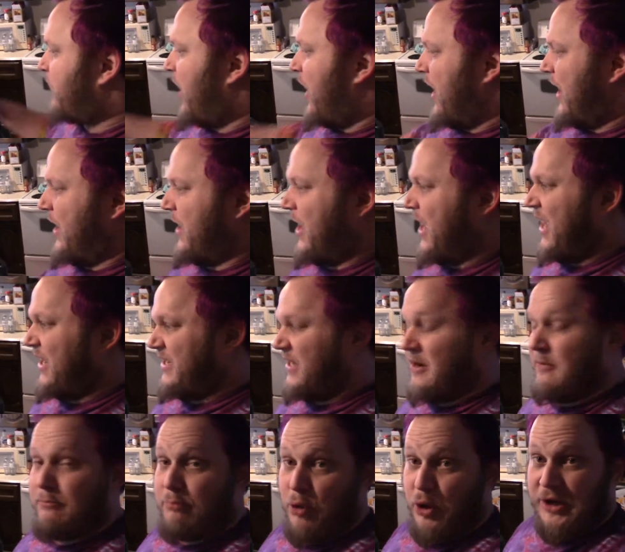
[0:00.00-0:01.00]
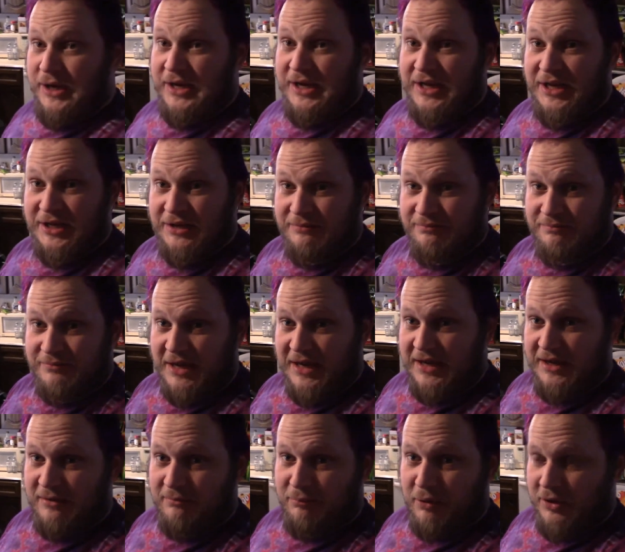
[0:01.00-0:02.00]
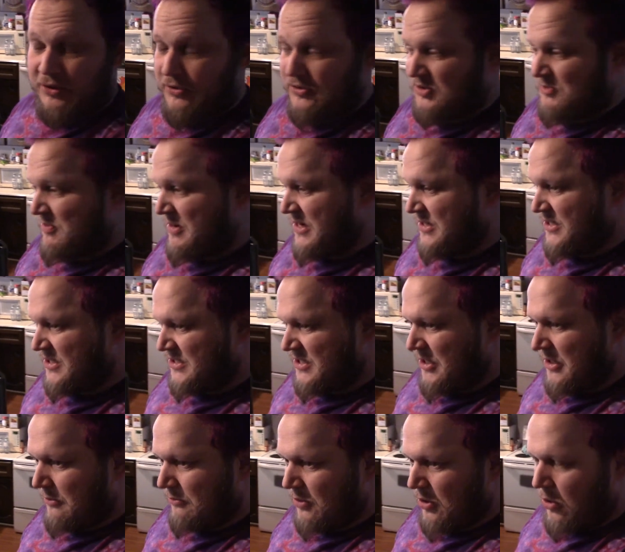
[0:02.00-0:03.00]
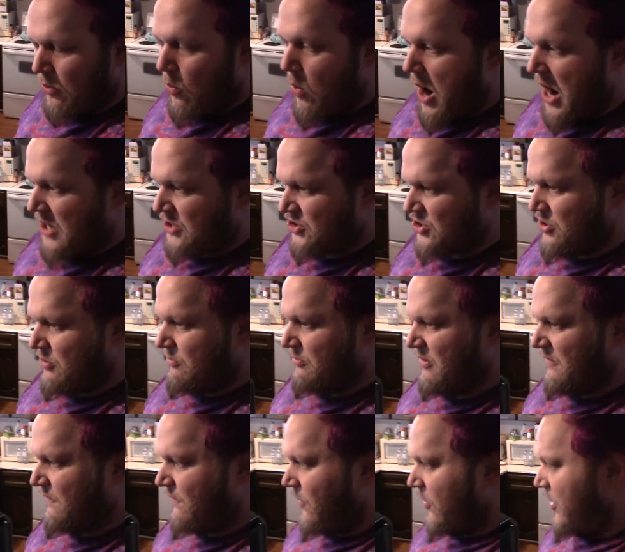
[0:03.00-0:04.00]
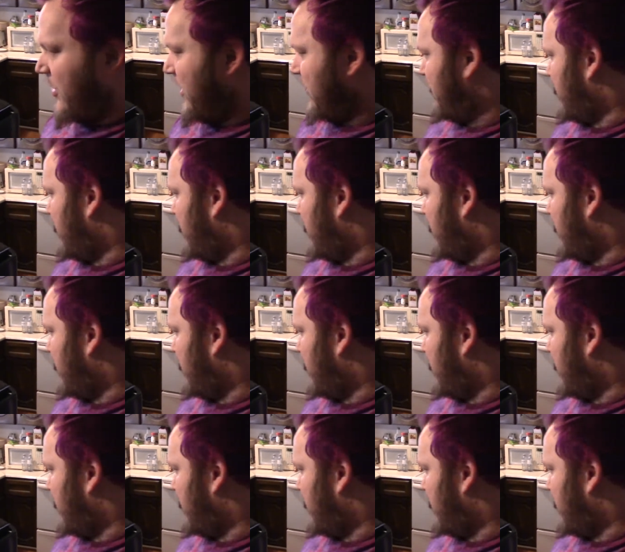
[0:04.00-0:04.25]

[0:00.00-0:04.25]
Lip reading: I didn't bring it in. I didn't bring those pieces in. I'm going to wash them before I